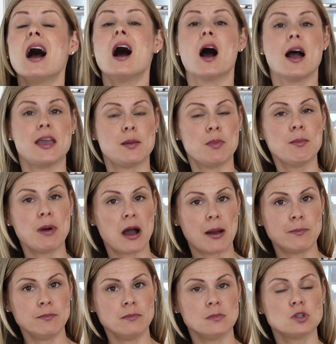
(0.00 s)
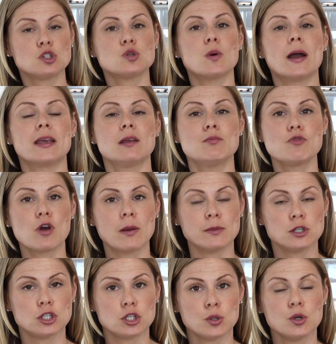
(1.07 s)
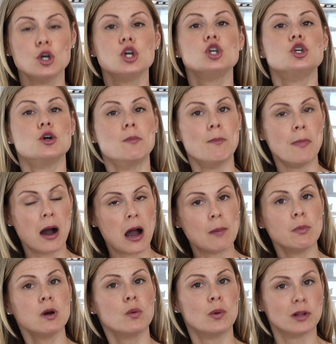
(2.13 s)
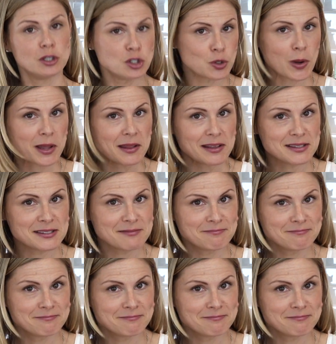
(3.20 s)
I am a mom, so I can promise you, your mom will enjoy this.